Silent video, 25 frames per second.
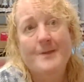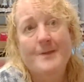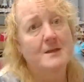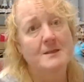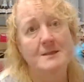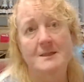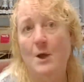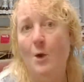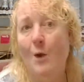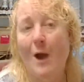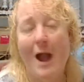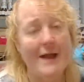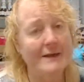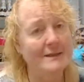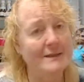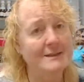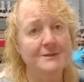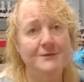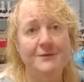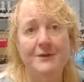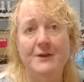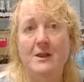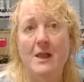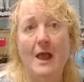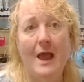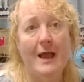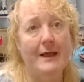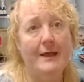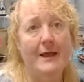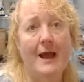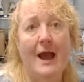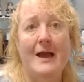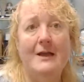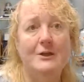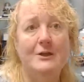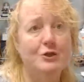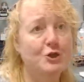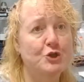So I just feel like
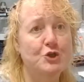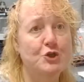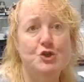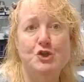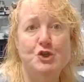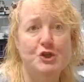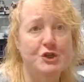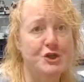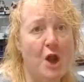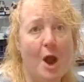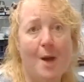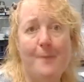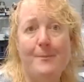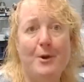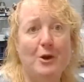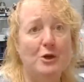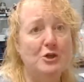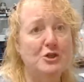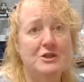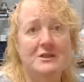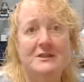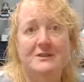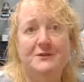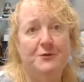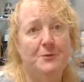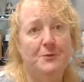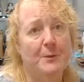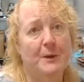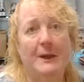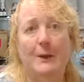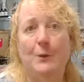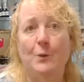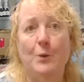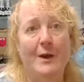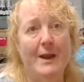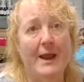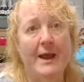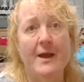I should not purchase from
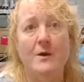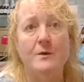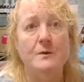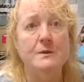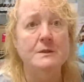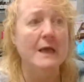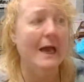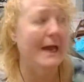anyone else